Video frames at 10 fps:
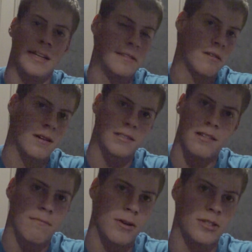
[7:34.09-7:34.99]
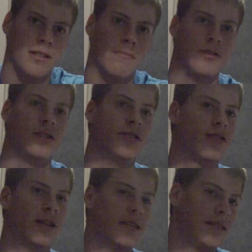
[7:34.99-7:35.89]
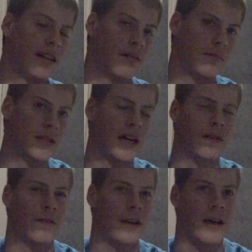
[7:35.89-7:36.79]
He talks to the merchant. The merchant's trying to sell him stuff.